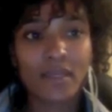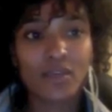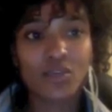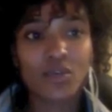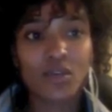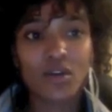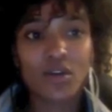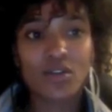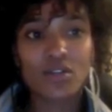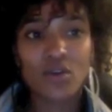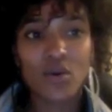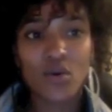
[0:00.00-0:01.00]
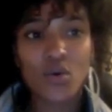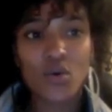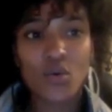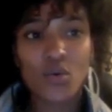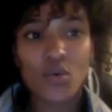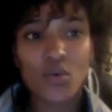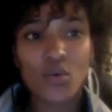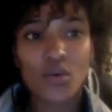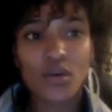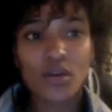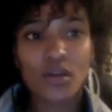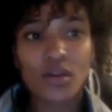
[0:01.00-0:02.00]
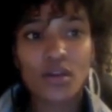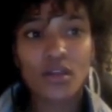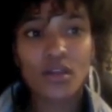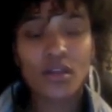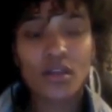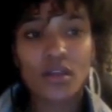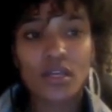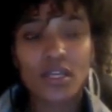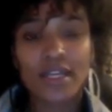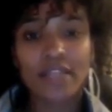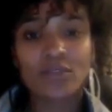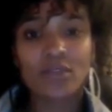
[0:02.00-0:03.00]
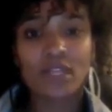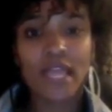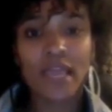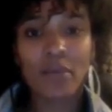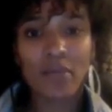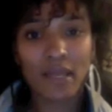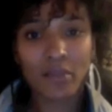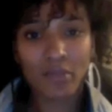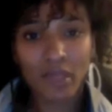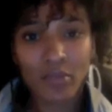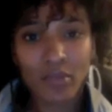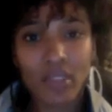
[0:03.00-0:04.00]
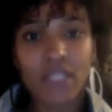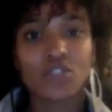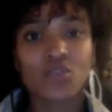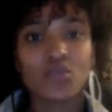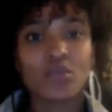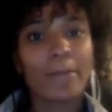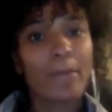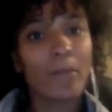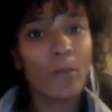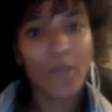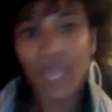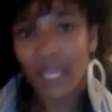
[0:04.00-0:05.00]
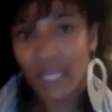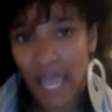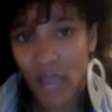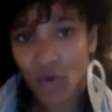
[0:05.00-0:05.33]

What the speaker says: can also connect with like-minded people that you may not